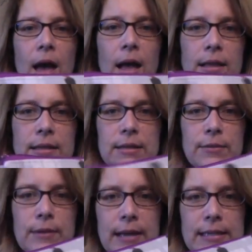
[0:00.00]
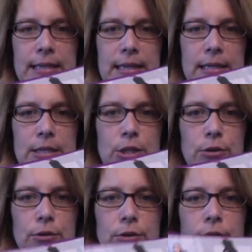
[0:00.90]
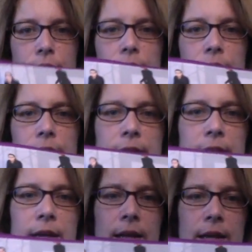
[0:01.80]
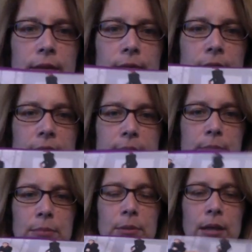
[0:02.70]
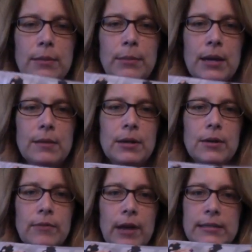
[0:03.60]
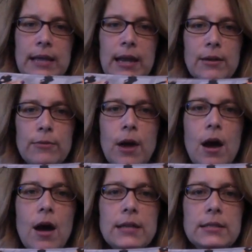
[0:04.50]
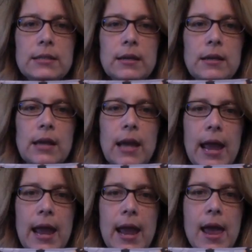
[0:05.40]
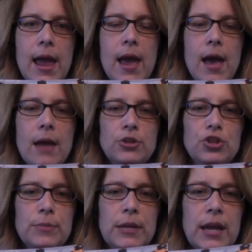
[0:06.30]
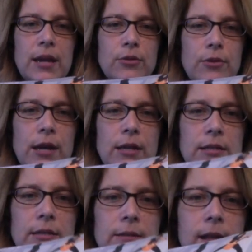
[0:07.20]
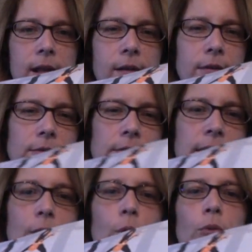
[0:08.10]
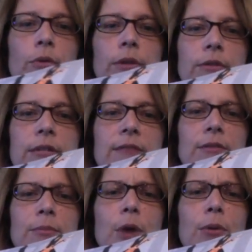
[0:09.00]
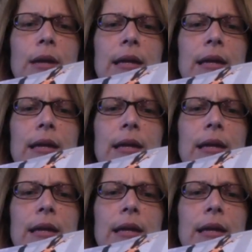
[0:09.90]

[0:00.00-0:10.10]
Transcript: Let's see, we've got Tina Turner, and we've got some people on the bottom here. We've got Diana Ross and Jimi Hendrix. Who's that? Oh, there's David Bowie.